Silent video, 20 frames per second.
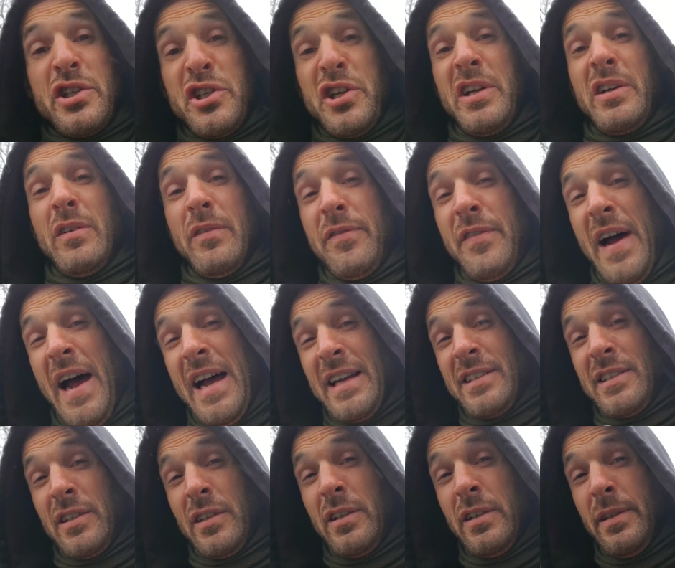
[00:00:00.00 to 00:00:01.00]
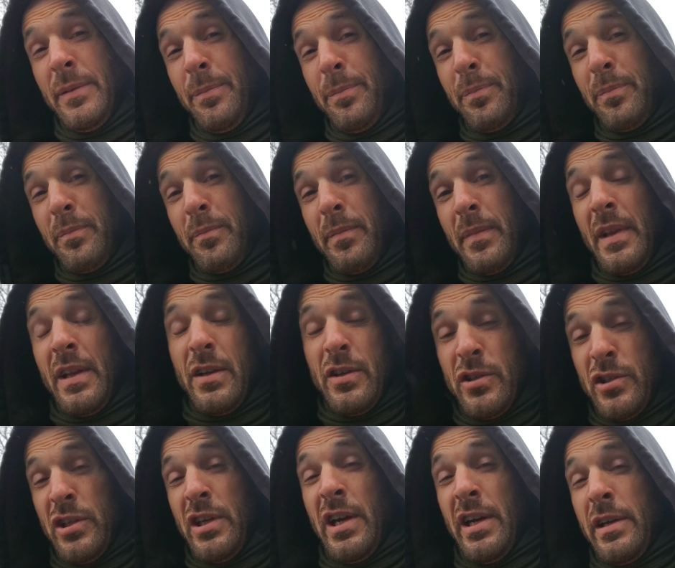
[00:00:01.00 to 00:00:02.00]
shingle faster.
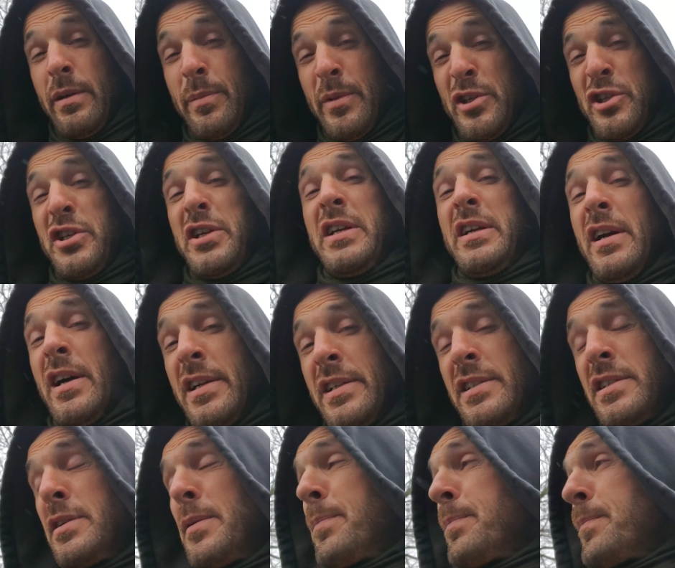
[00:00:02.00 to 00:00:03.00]
You got your machine guns,